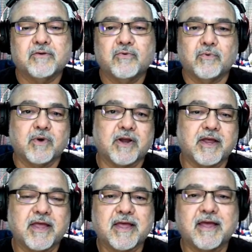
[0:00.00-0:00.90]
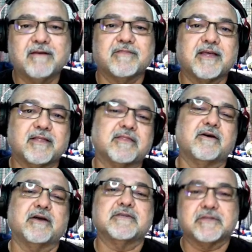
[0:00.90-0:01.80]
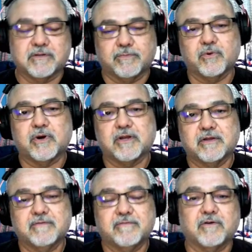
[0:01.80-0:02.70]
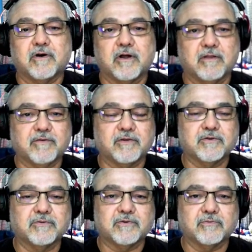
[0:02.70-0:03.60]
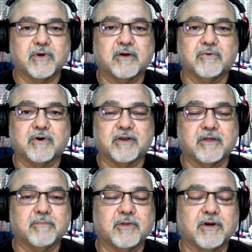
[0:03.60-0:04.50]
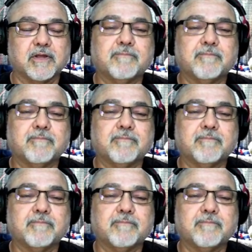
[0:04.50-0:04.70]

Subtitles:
We want to have that there as a support for all of you too as well who are in the community.